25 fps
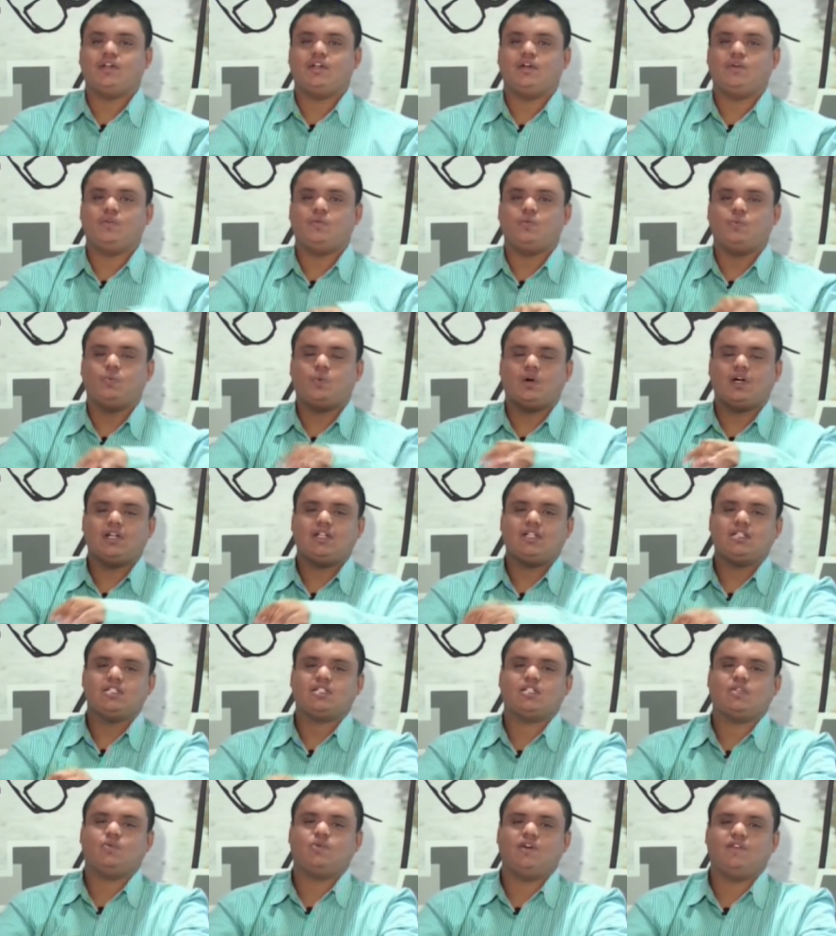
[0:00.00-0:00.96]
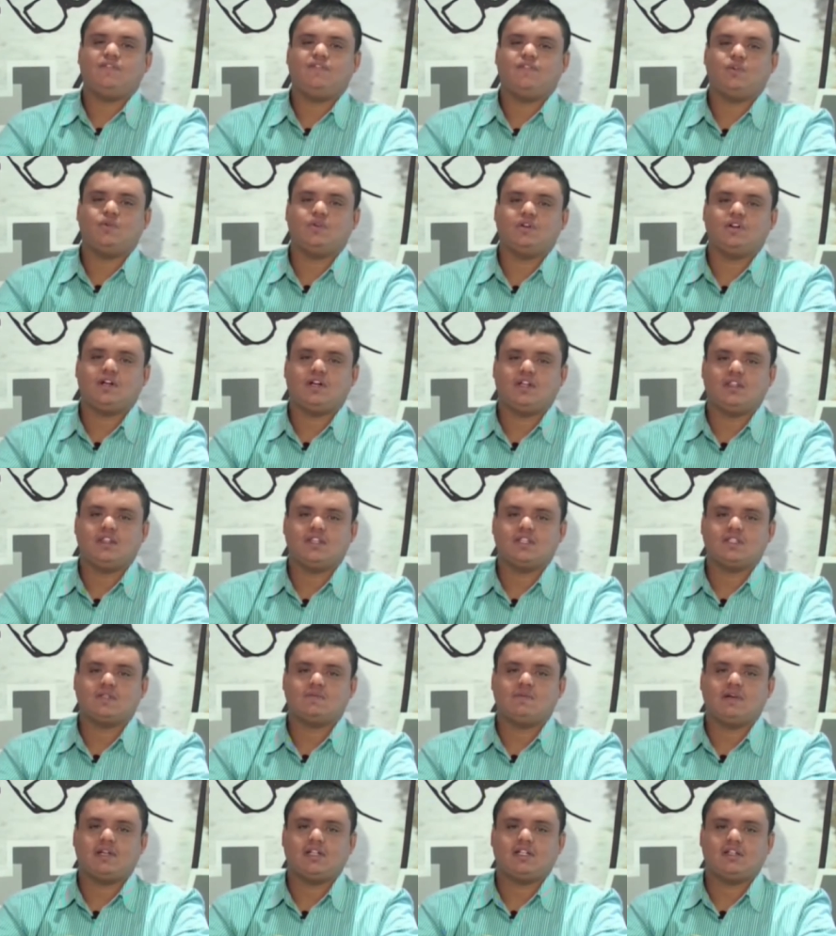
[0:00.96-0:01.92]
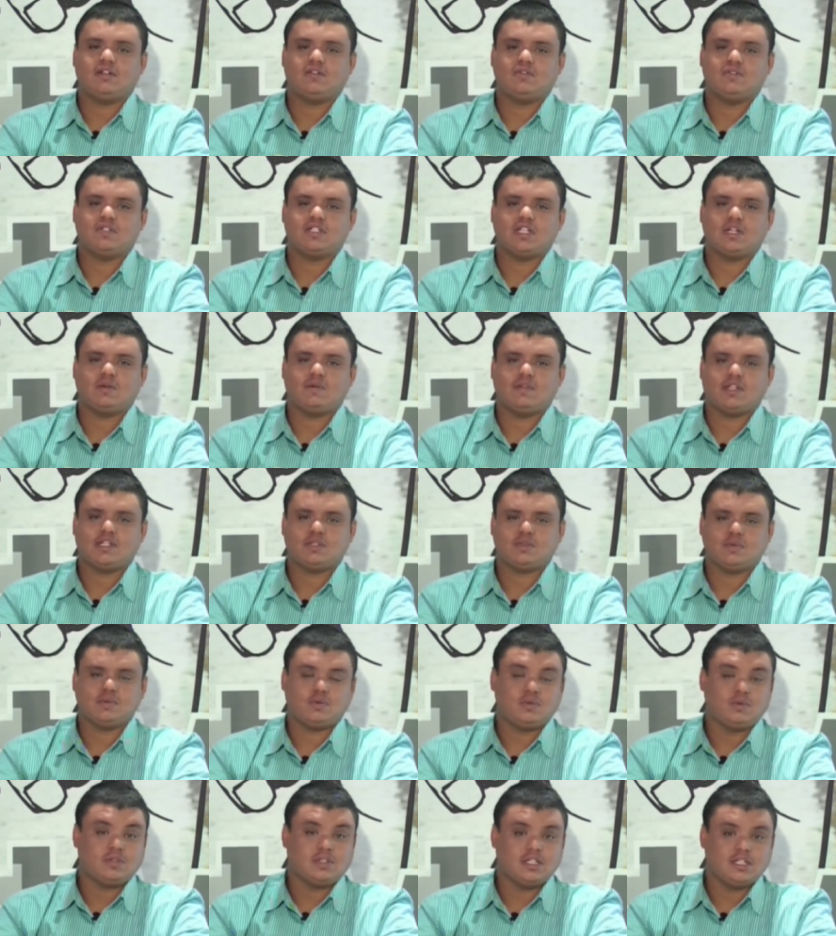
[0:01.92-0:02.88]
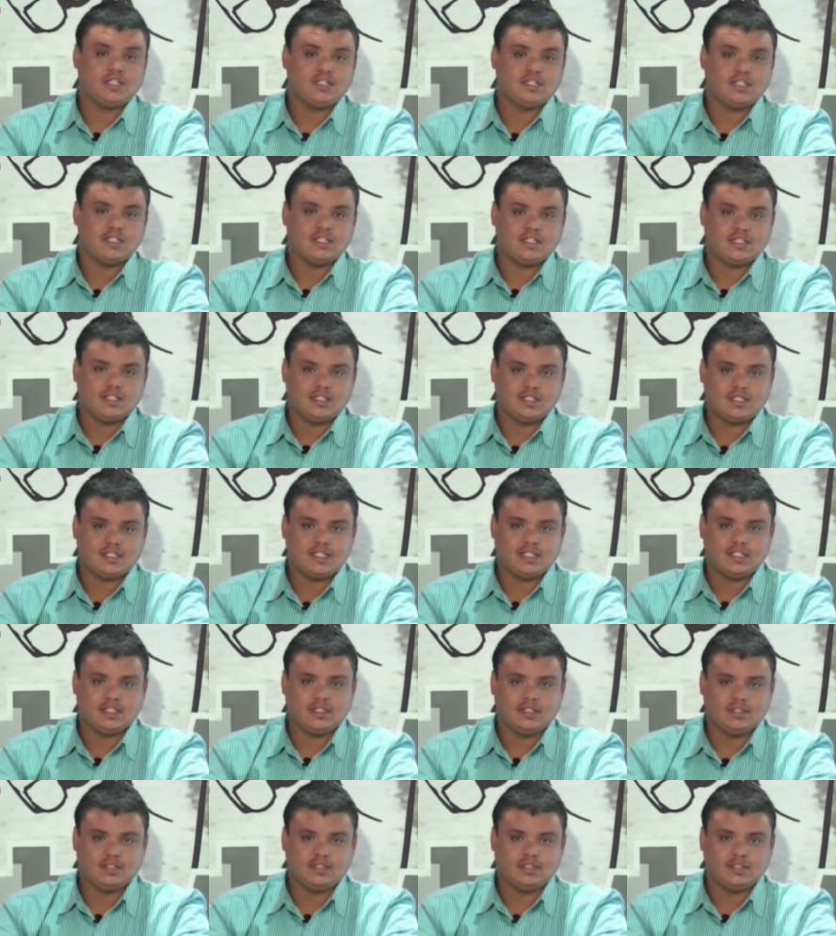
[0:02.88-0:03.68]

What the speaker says: What is the way forward on this matter? Do stay with us. We're talking DTT.